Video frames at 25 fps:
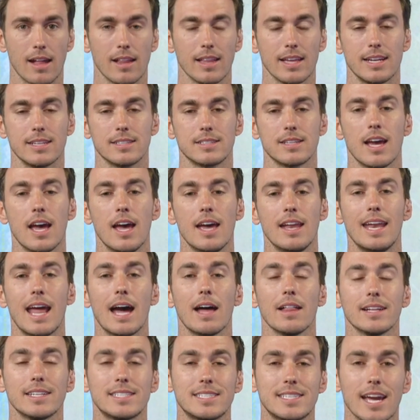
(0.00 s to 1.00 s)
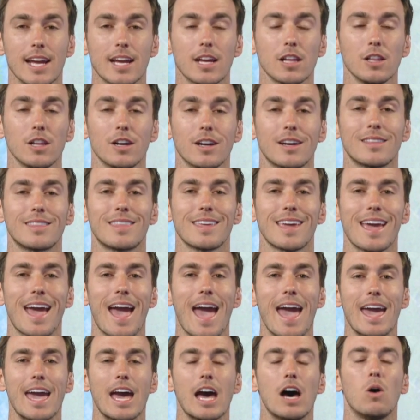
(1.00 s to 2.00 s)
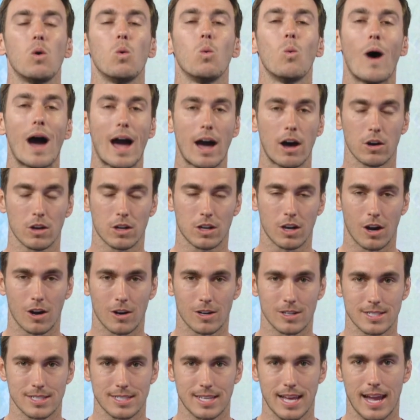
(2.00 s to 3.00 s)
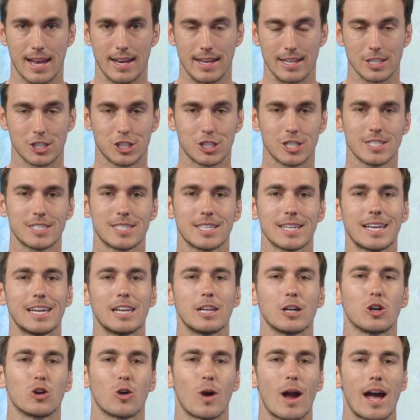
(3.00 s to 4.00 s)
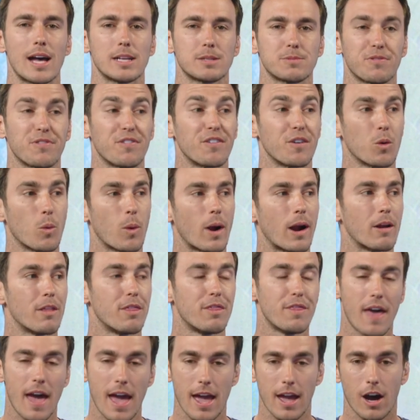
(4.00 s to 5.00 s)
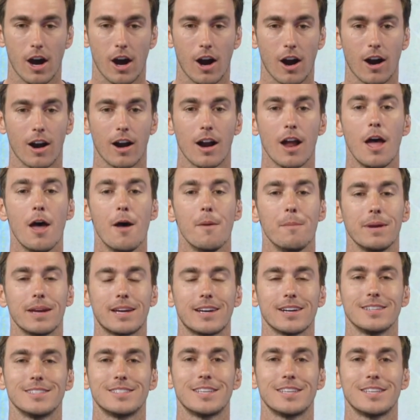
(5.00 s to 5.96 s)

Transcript: East. Now let's take a look at the AL wildcard standings just to get a grasp for where they are, because